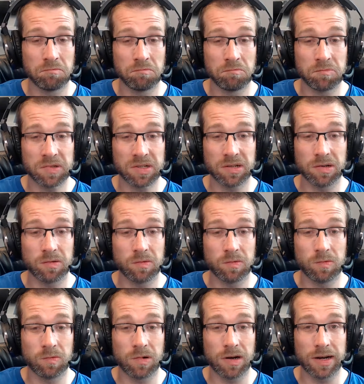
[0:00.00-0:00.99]
so
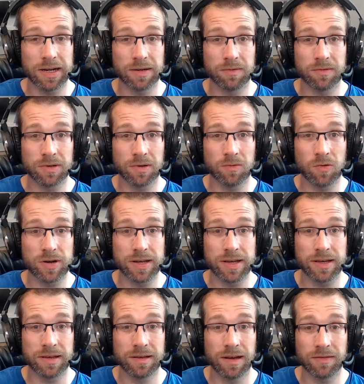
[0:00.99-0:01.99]
why would I want
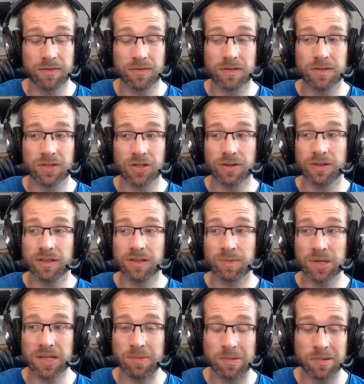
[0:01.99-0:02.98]
it other than showing other
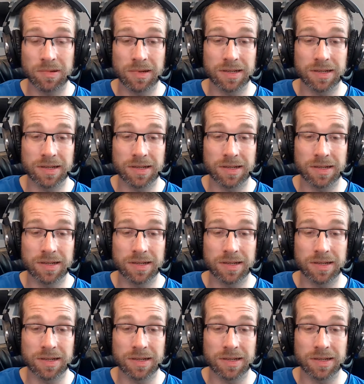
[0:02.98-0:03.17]
people?